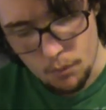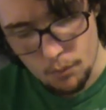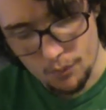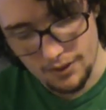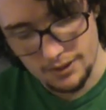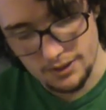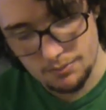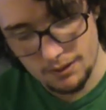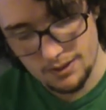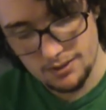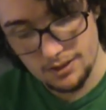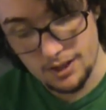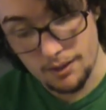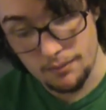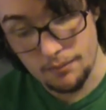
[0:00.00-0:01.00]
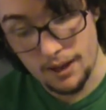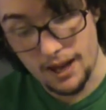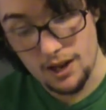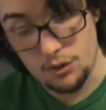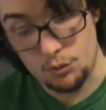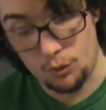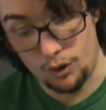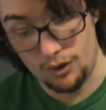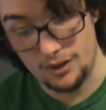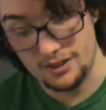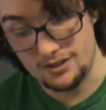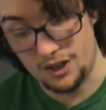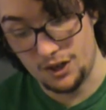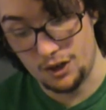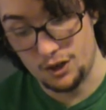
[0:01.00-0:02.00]
when the special command word
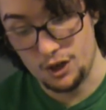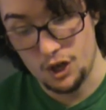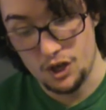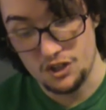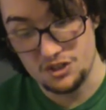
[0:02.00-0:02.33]
is uttered.